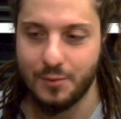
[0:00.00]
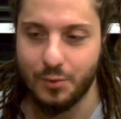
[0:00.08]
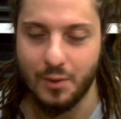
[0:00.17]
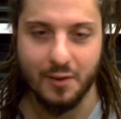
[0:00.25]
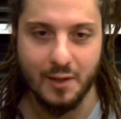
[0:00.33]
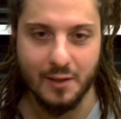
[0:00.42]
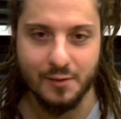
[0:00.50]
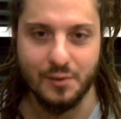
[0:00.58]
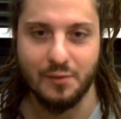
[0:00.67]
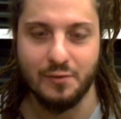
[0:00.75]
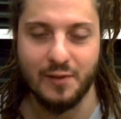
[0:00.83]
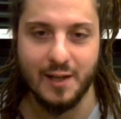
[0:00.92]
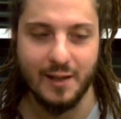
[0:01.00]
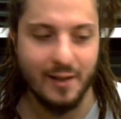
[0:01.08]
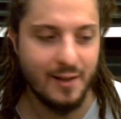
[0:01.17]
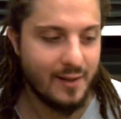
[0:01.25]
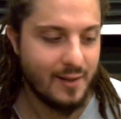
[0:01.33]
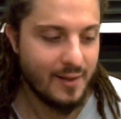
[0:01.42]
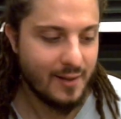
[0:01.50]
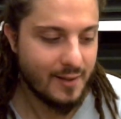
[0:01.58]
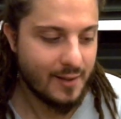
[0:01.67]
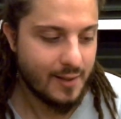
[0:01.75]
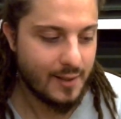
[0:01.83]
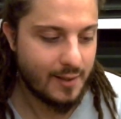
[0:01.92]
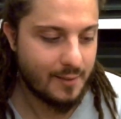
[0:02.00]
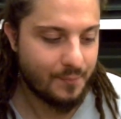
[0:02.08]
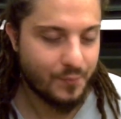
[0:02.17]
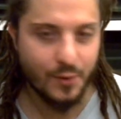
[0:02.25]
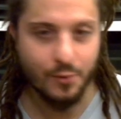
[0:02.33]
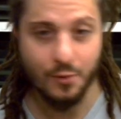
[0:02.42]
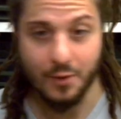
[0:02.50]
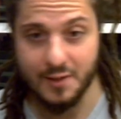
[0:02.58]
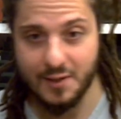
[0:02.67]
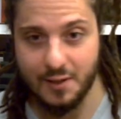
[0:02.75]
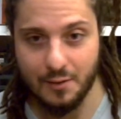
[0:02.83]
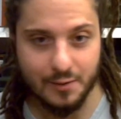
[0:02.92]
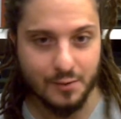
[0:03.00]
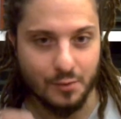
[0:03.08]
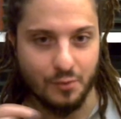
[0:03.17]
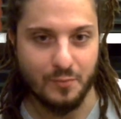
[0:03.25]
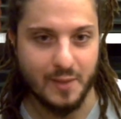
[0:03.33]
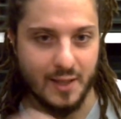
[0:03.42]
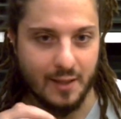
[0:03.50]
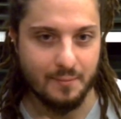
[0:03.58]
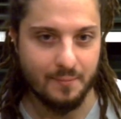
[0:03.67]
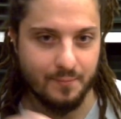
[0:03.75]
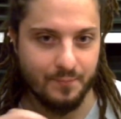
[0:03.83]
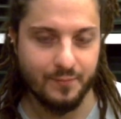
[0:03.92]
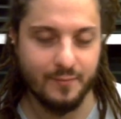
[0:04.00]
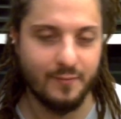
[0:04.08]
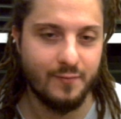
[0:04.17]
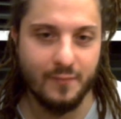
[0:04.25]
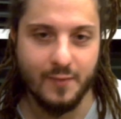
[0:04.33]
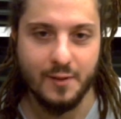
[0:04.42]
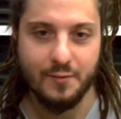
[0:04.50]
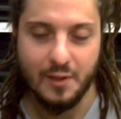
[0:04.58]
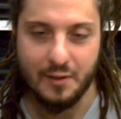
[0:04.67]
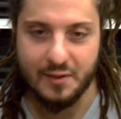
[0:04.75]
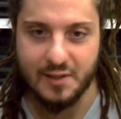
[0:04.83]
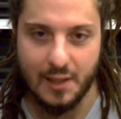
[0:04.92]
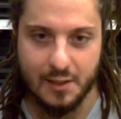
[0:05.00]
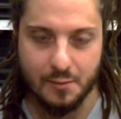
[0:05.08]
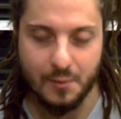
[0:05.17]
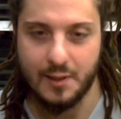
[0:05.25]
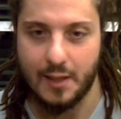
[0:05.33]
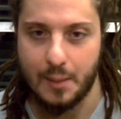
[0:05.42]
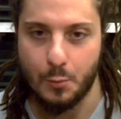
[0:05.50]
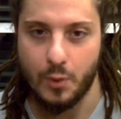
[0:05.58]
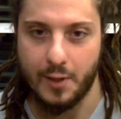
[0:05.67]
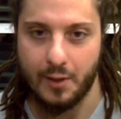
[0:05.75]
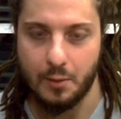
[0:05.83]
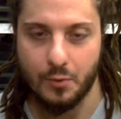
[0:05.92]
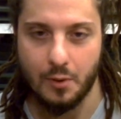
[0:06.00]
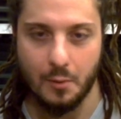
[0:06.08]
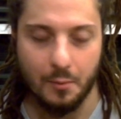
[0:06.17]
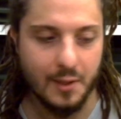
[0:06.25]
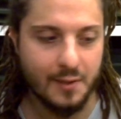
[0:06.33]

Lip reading: doing things on the fly. Courtesy also of my Venus talisman that I'm wearing, probably.